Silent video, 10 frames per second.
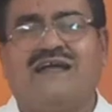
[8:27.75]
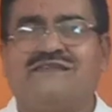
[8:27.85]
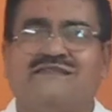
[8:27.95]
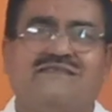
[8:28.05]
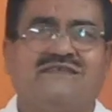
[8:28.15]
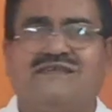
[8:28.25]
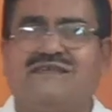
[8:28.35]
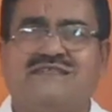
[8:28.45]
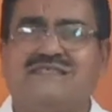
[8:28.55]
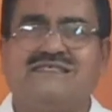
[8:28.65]
And
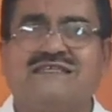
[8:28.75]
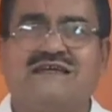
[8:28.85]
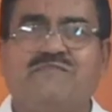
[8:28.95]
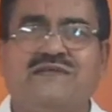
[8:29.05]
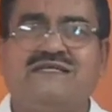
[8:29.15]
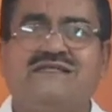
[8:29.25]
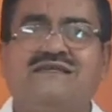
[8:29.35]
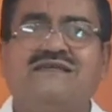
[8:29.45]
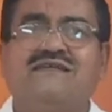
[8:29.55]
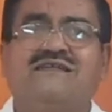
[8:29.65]
it is
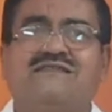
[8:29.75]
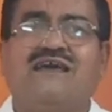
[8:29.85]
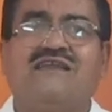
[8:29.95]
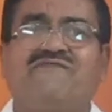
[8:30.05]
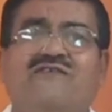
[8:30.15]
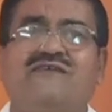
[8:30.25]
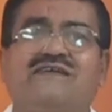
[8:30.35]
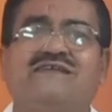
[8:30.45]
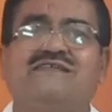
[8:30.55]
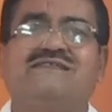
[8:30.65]
incomplete,
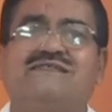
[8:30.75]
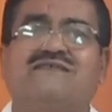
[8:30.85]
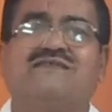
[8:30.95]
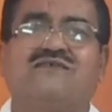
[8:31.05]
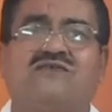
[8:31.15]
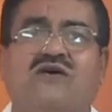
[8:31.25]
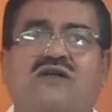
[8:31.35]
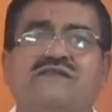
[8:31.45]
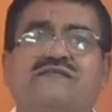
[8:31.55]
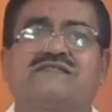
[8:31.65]
therefore it is
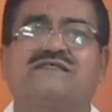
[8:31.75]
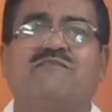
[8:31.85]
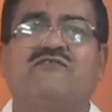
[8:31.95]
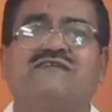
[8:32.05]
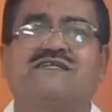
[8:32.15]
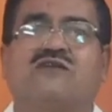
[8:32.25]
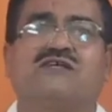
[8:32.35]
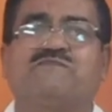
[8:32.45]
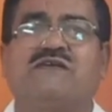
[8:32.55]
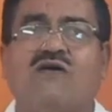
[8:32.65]
called subordinate
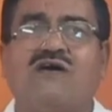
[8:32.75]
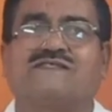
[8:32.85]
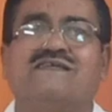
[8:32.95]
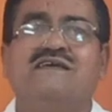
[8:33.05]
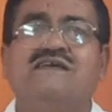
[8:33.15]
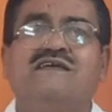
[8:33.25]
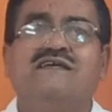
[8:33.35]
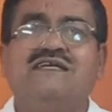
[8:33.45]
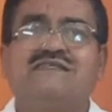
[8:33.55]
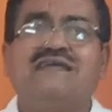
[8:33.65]
clause because
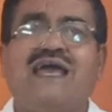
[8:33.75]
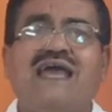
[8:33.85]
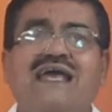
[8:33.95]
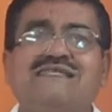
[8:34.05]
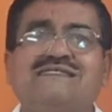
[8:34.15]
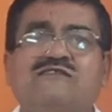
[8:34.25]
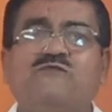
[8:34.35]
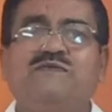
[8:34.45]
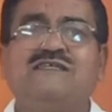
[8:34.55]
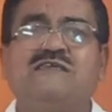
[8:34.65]
it has
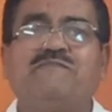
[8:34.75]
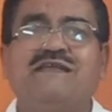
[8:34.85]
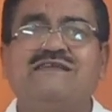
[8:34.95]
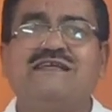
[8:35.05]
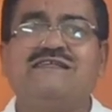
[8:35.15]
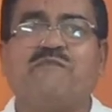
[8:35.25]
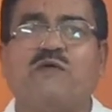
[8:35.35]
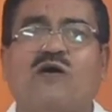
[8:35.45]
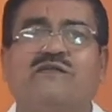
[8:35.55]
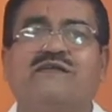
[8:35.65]
to be dependent
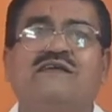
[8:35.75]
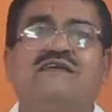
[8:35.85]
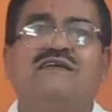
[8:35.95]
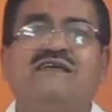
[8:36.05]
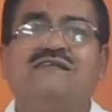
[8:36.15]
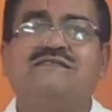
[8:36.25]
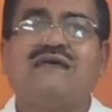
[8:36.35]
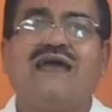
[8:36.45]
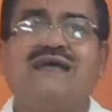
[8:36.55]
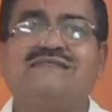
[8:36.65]
upon.
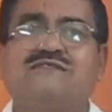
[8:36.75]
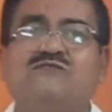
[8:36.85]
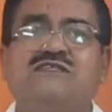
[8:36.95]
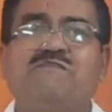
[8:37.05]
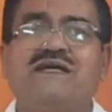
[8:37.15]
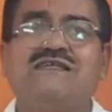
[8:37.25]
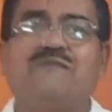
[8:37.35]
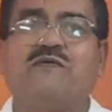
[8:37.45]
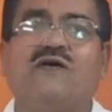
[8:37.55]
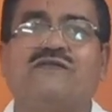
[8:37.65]
It has to depend
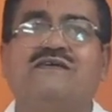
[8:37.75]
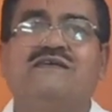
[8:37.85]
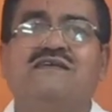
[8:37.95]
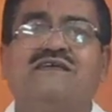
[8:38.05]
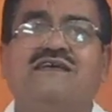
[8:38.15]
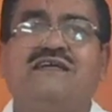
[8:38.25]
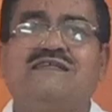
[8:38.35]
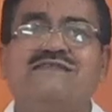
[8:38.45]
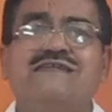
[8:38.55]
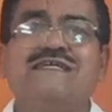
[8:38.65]
upon.
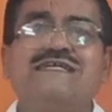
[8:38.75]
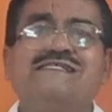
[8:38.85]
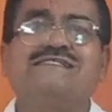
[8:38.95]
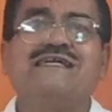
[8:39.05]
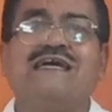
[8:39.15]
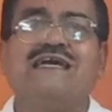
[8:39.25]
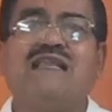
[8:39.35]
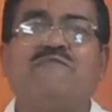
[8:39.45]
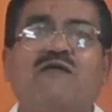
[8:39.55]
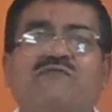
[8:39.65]
It needs the
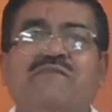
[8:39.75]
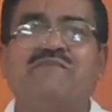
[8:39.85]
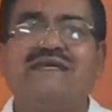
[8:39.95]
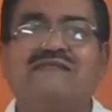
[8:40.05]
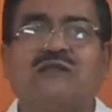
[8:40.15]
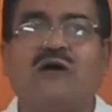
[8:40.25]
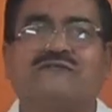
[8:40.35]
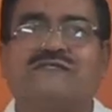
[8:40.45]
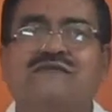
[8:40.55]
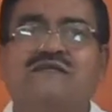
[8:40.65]
help of the main
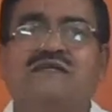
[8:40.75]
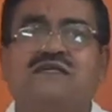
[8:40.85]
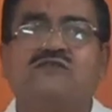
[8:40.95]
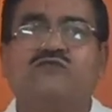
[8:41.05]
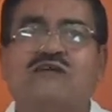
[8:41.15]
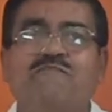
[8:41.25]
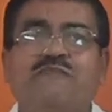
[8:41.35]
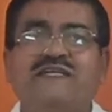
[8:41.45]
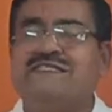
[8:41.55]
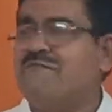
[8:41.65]
clause to
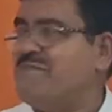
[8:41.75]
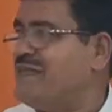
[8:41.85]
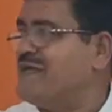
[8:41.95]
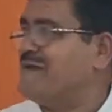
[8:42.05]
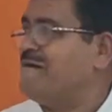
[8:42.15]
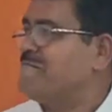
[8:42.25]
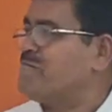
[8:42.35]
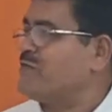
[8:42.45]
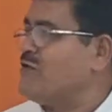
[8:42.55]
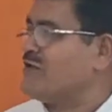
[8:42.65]
complete the
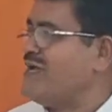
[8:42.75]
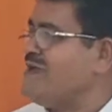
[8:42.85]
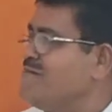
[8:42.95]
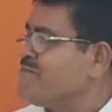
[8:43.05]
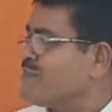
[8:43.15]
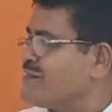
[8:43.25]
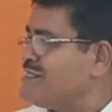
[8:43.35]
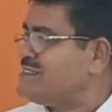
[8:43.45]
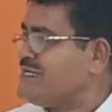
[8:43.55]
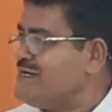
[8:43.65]
meaning. Okay?
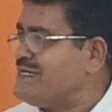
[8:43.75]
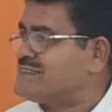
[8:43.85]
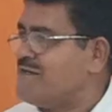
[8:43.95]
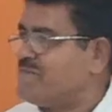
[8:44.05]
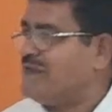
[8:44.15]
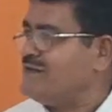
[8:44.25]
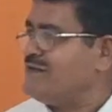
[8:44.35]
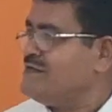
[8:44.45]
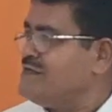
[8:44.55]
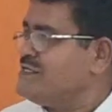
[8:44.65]
The second example,
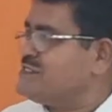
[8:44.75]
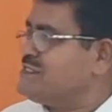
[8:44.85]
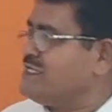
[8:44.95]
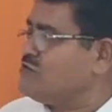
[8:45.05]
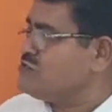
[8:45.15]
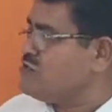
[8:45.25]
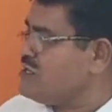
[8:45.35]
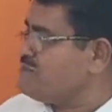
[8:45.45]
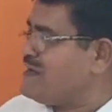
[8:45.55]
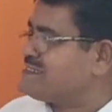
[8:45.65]
she could
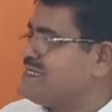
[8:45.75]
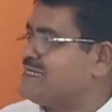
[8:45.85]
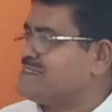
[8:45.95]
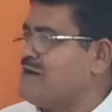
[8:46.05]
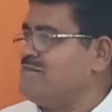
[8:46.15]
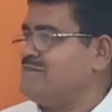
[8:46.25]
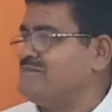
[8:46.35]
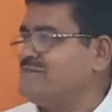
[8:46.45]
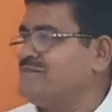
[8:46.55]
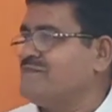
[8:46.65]
not pass the
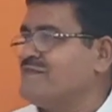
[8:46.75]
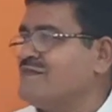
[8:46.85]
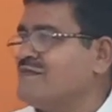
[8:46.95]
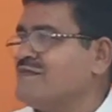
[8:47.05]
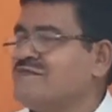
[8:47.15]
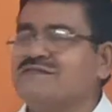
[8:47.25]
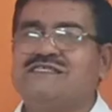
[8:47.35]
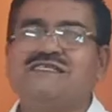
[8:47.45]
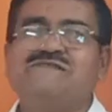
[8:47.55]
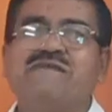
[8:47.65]
exam.
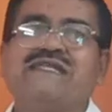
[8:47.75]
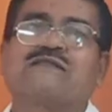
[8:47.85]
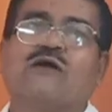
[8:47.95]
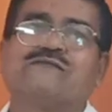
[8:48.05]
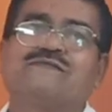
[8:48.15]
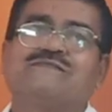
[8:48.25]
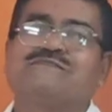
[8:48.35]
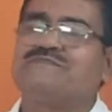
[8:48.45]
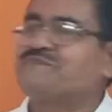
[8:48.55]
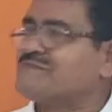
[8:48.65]
This is main clause.
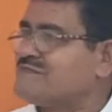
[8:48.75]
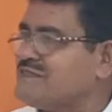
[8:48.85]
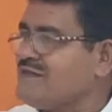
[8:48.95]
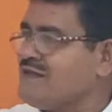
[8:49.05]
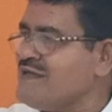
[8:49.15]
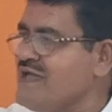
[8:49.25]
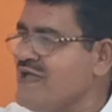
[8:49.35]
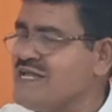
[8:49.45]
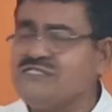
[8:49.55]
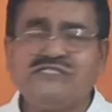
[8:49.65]

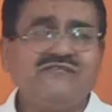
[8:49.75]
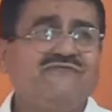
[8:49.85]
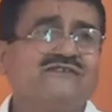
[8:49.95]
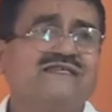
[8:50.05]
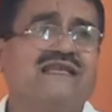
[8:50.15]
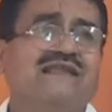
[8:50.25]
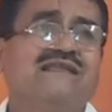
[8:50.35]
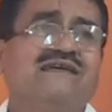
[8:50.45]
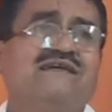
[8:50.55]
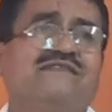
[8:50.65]
As she was
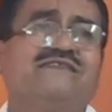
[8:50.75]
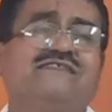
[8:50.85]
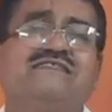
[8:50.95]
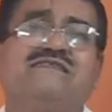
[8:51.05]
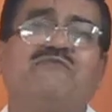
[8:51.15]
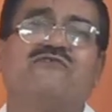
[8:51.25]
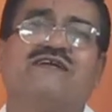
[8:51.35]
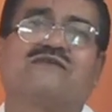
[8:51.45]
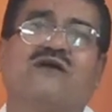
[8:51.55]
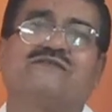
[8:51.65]
in, this is
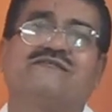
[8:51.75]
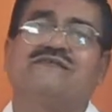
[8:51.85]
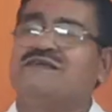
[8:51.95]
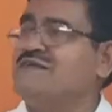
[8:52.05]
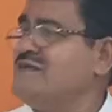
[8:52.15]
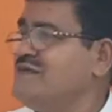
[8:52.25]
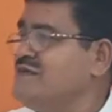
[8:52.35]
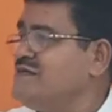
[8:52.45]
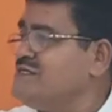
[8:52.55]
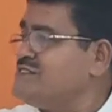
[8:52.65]
subordinate clause.
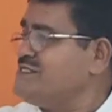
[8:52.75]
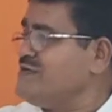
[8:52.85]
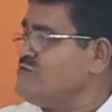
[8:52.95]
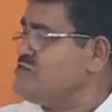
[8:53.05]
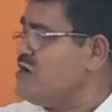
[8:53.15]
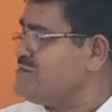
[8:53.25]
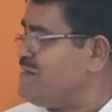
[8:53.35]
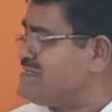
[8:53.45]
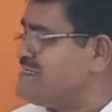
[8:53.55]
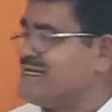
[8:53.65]
She could not
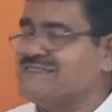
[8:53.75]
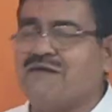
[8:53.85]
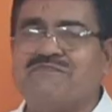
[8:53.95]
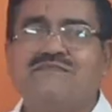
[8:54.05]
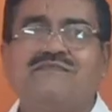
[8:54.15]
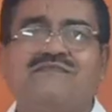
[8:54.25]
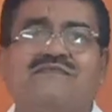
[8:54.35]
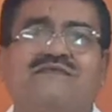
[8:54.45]
pass the exam.